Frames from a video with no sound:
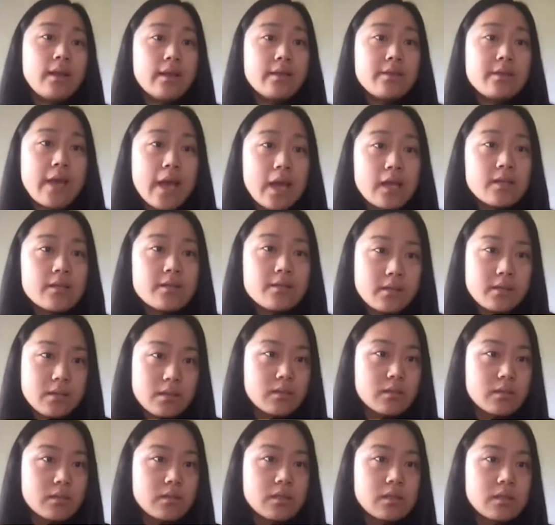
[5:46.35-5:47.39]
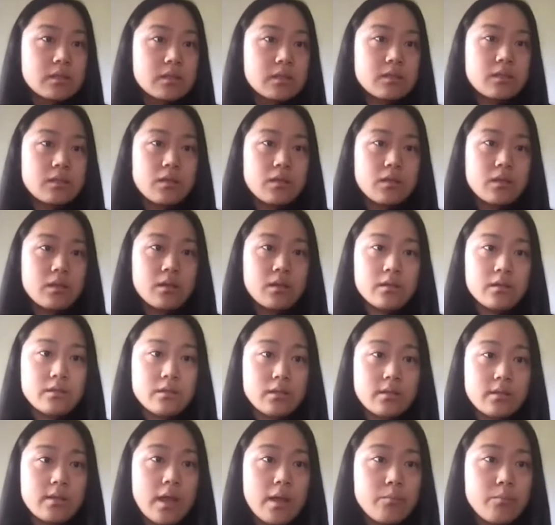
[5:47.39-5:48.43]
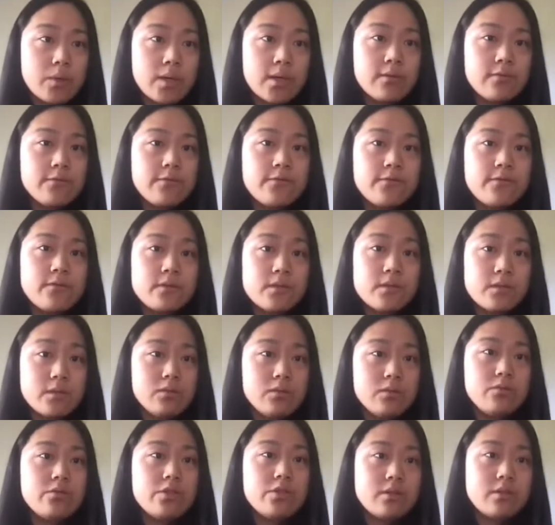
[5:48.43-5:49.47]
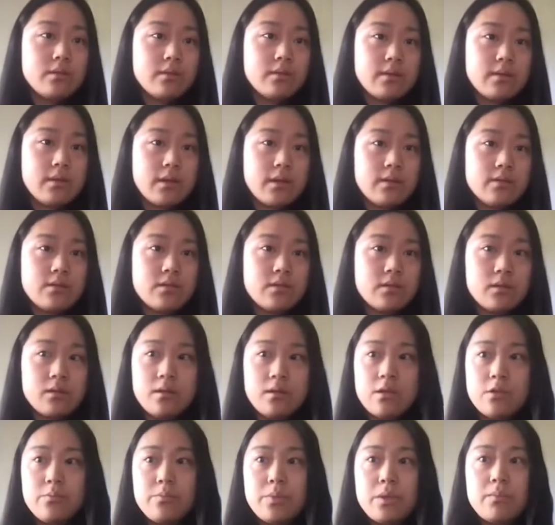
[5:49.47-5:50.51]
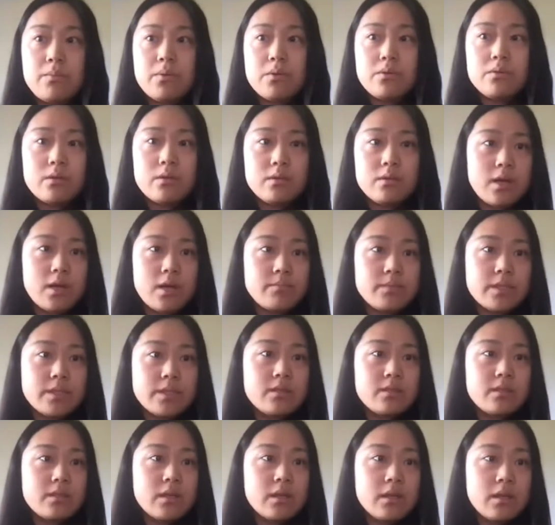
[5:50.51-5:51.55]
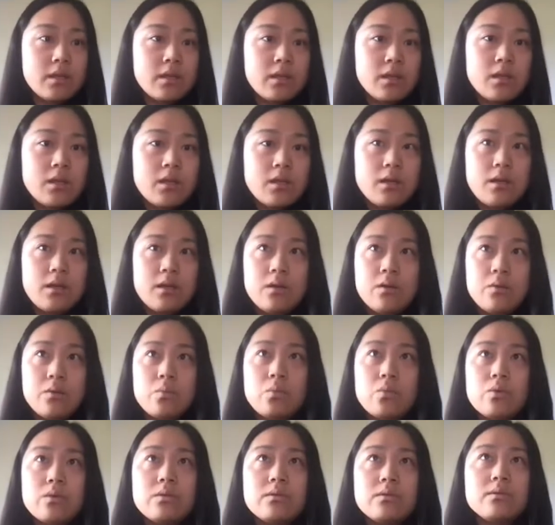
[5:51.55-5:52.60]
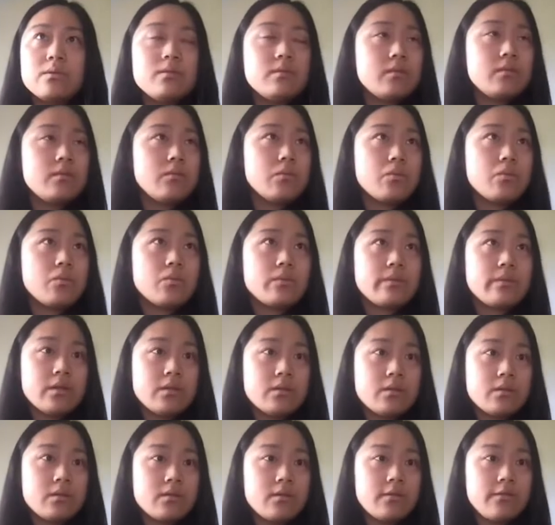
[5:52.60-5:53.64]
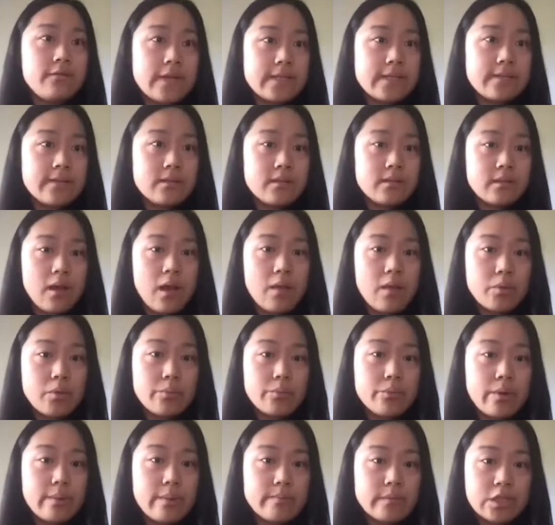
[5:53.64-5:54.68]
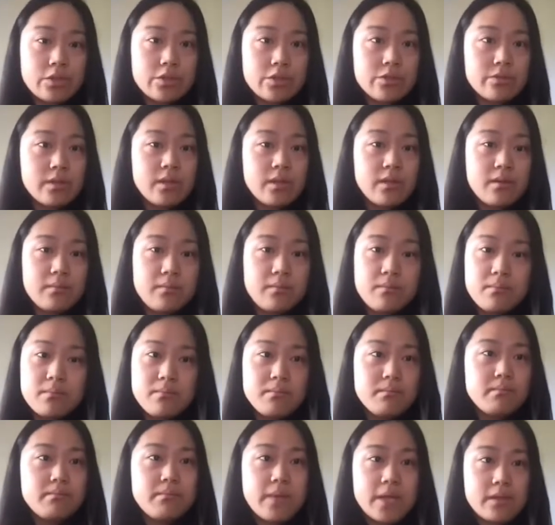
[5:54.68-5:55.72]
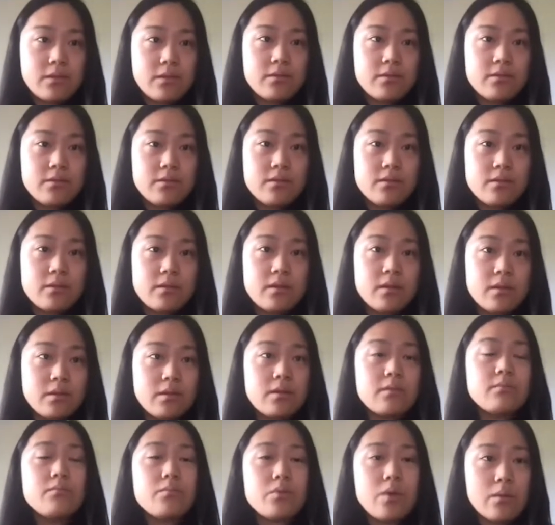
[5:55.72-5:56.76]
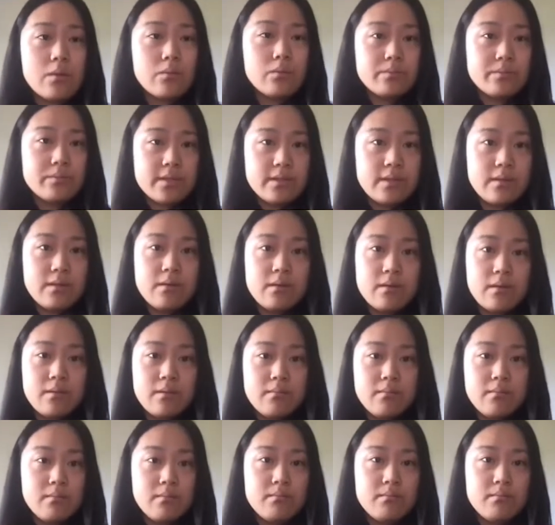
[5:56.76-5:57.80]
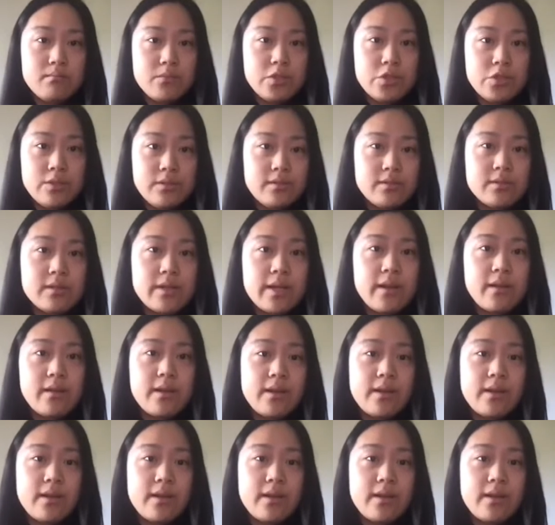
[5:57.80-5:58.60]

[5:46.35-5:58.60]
and that is indeed the type of solution that a lot of people adopted when we are facing hyperparameter tuning method problems in machine learning,